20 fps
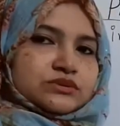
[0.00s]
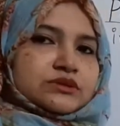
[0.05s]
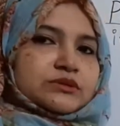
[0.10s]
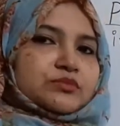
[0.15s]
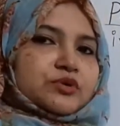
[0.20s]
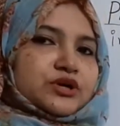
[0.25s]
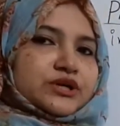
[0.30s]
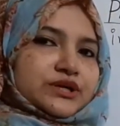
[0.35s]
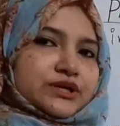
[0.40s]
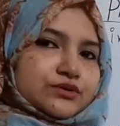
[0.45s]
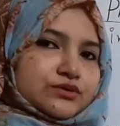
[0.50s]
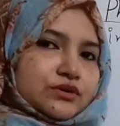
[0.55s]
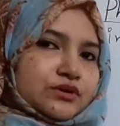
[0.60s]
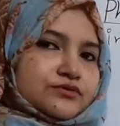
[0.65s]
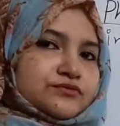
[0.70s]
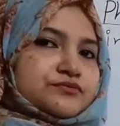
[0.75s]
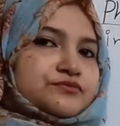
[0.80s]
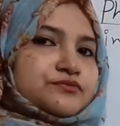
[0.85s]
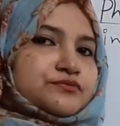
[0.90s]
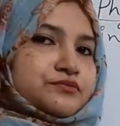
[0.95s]
the molecule of
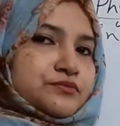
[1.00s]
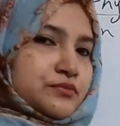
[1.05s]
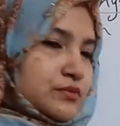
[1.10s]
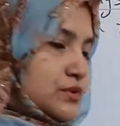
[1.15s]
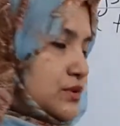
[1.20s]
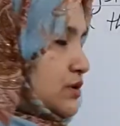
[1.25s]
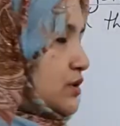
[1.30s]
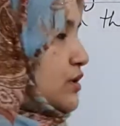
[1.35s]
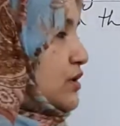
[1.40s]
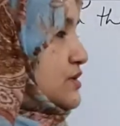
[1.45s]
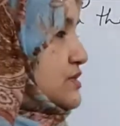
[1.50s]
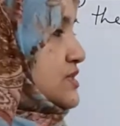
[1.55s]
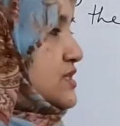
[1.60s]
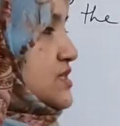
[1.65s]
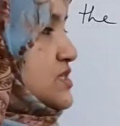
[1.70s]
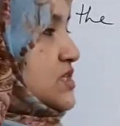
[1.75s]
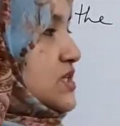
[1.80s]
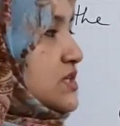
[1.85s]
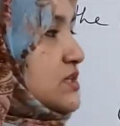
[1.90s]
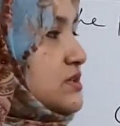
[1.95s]

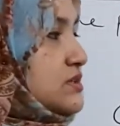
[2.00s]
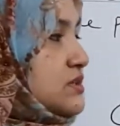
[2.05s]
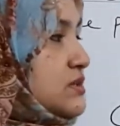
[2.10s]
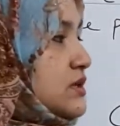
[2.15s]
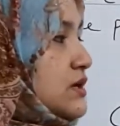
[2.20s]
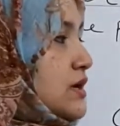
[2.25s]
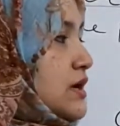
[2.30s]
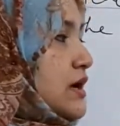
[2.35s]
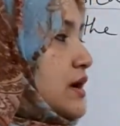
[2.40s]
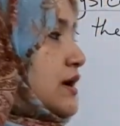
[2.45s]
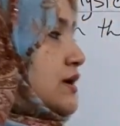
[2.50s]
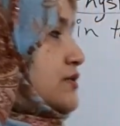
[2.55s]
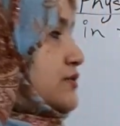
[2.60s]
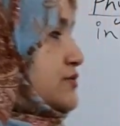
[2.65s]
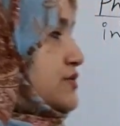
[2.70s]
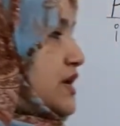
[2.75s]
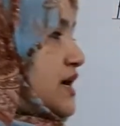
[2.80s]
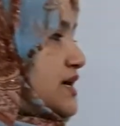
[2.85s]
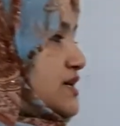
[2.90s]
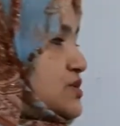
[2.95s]
oxygen,
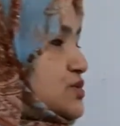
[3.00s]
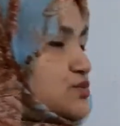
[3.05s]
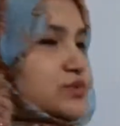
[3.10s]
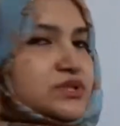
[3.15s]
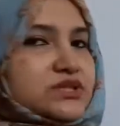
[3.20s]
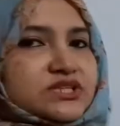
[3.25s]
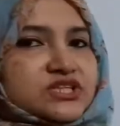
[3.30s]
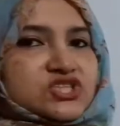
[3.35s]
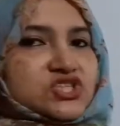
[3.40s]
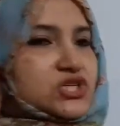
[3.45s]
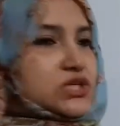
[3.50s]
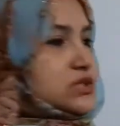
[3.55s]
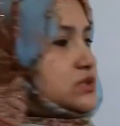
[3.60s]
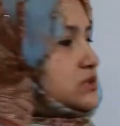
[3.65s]
reacts with each other